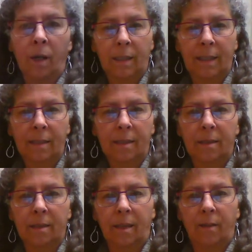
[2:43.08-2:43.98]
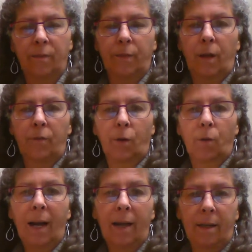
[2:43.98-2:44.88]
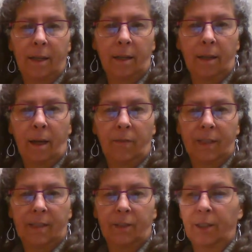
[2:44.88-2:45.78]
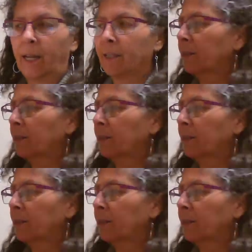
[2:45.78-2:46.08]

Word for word: a list of a variety of extension